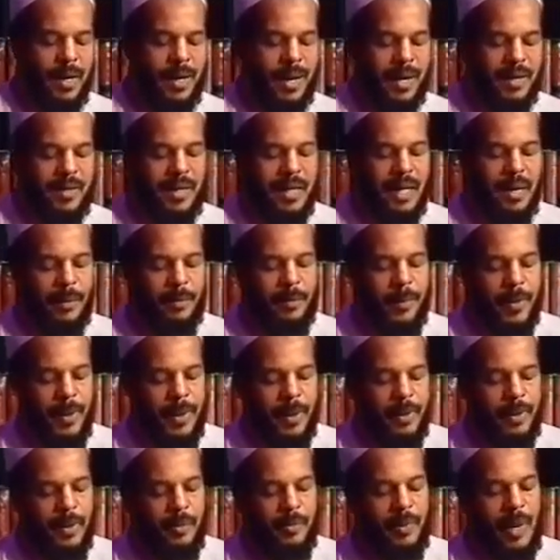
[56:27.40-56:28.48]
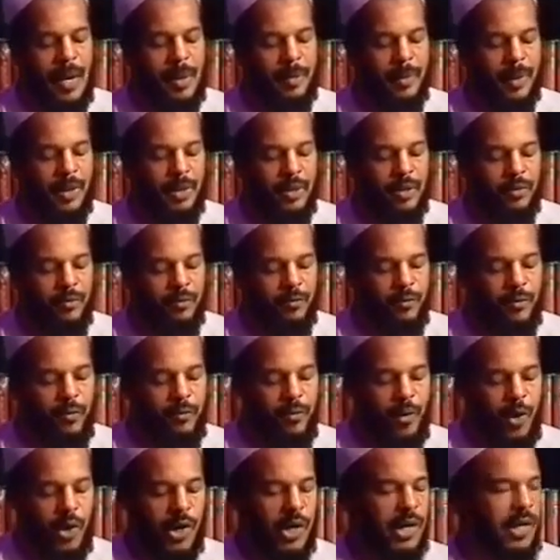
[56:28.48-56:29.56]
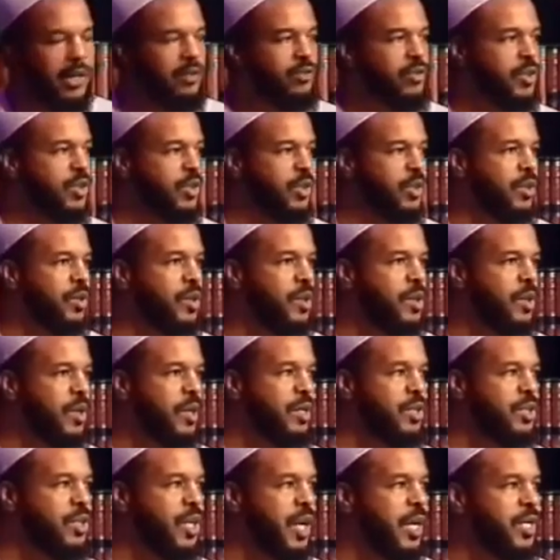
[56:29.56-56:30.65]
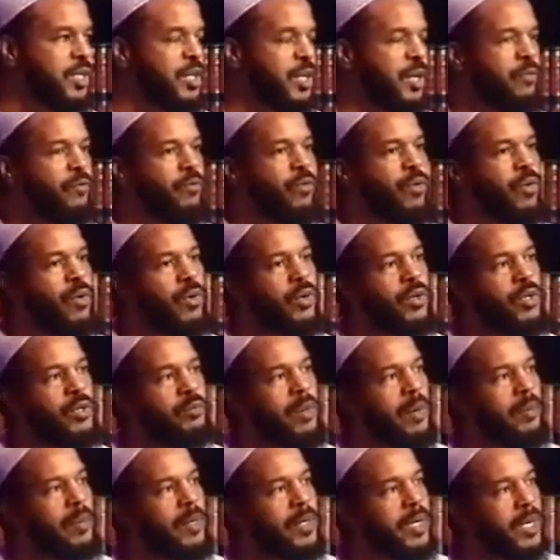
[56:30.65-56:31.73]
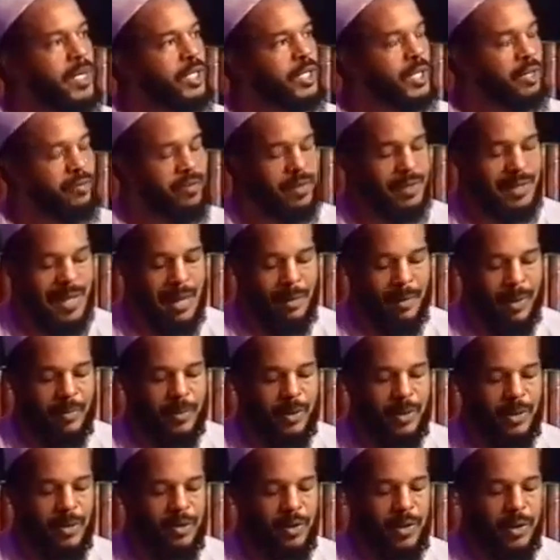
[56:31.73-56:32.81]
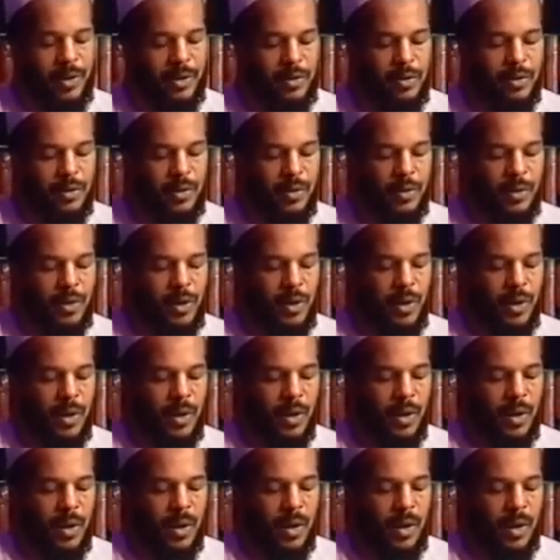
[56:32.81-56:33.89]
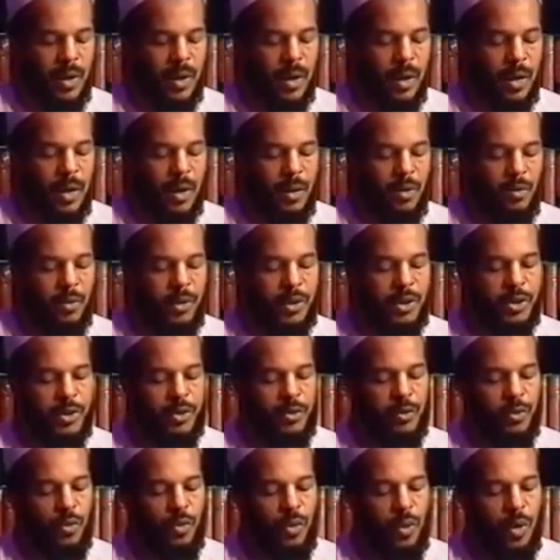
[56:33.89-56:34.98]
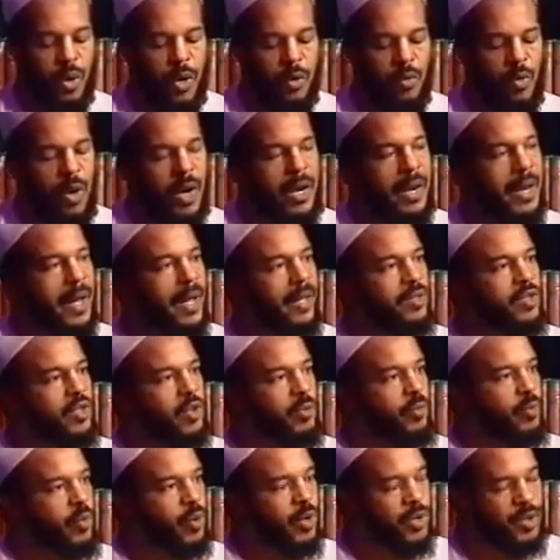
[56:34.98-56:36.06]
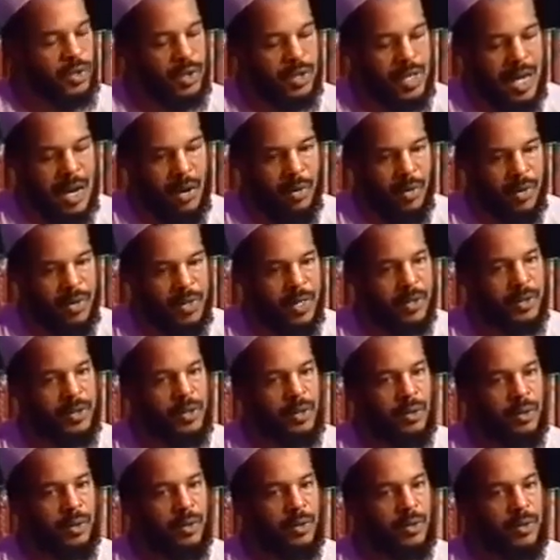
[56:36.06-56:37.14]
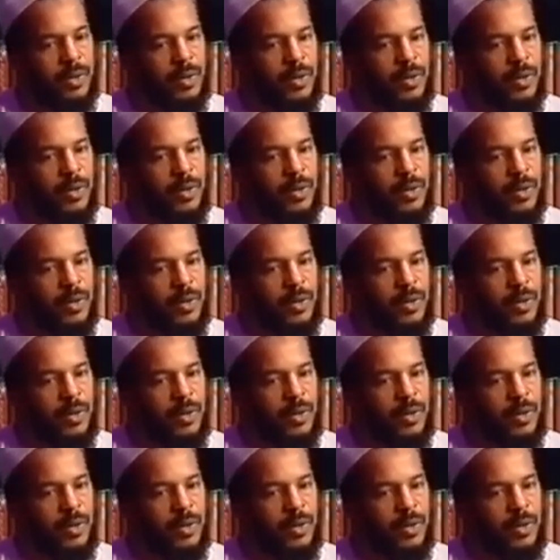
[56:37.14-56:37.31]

And I set up a department of foreign literature in Sharjah for the publication of Islamic materials, which on one hand supports the Dawah Center,